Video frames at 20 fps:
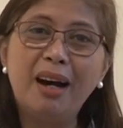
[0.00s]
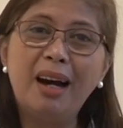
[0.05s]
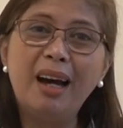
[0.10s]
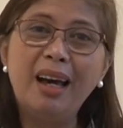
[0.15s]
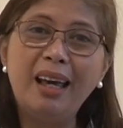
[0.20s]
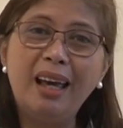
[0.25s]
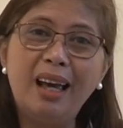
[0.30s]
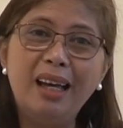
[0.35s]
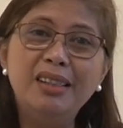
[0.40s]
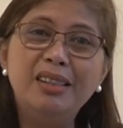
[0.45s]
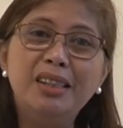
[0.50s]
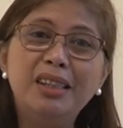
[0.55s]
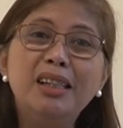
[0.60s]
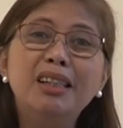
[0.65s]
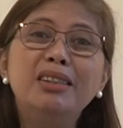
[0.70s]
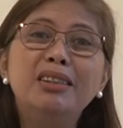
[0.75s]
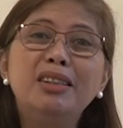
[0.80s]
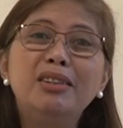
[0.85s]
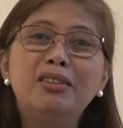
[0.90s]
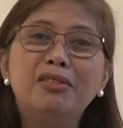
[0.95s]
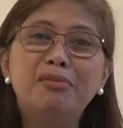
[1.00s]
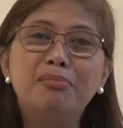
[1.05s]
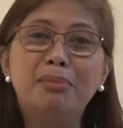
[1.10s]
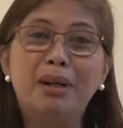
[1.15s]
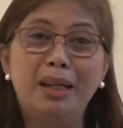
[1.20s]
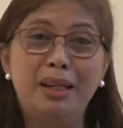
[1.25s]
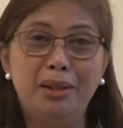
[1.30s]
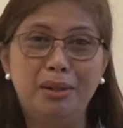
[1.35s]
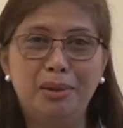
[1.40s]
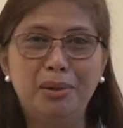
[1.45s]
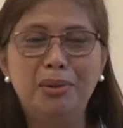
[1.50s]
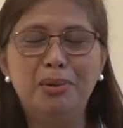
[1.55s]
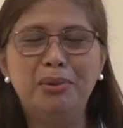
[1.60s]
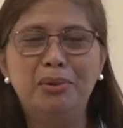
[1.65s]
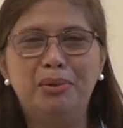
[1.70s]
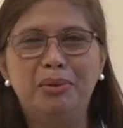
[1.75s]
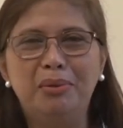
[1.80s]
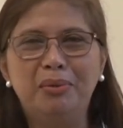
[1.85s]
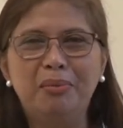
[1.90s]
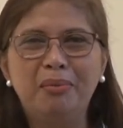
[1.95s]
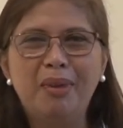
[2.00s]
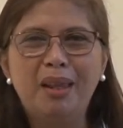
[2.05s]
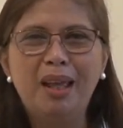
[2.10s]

I had children of my own,